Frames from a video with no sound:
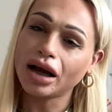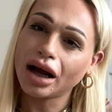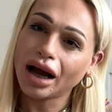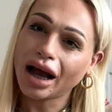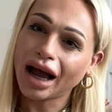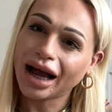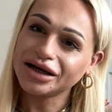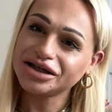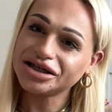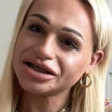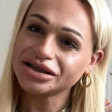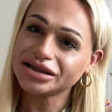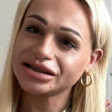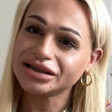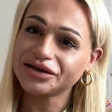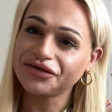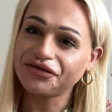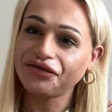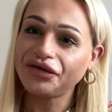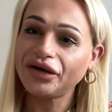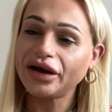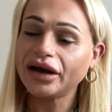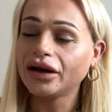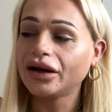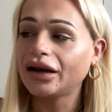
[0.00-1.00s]
I just
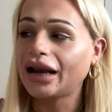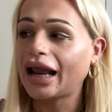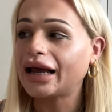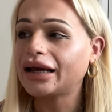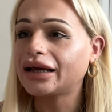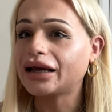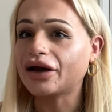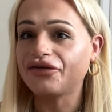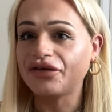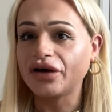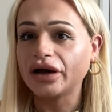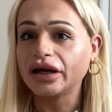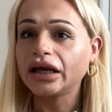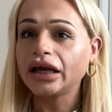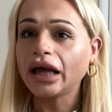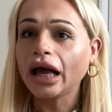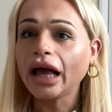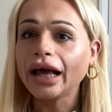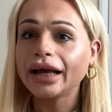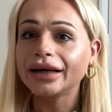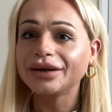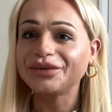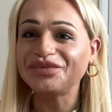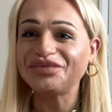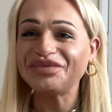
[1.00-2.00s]
feel like a fucking
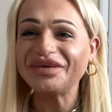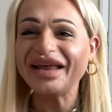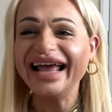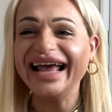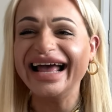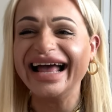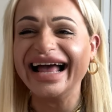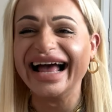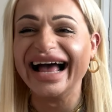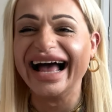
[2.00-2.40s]
cunt.